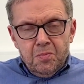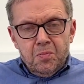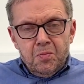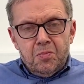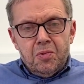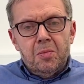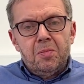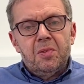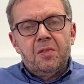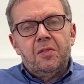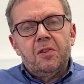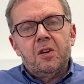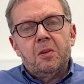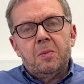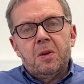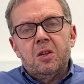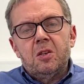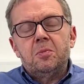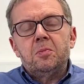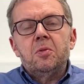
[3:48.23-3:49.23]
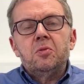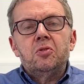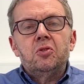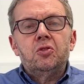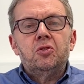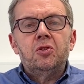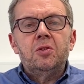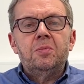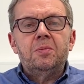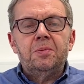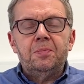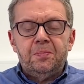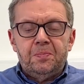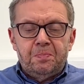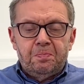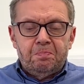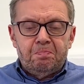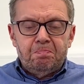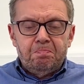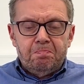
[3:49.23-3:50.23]
Probably you've heard about sponsorship.
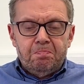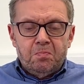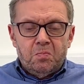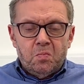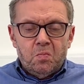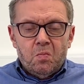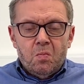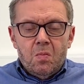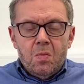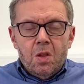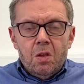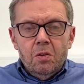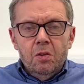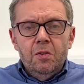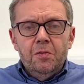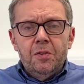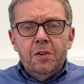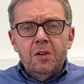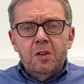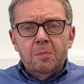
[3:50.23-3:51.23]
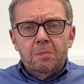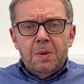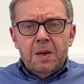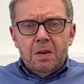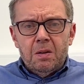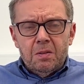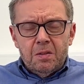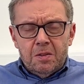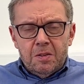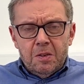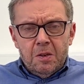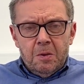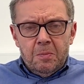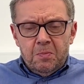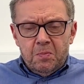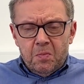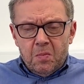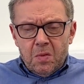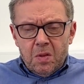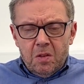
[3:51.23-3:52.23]
You've heard about
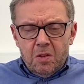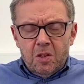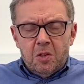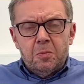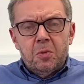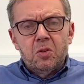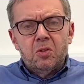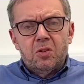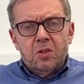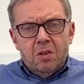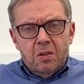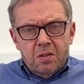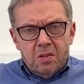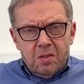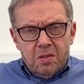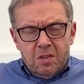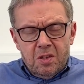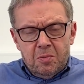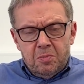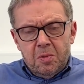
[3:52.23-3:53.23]
sponsored licenses.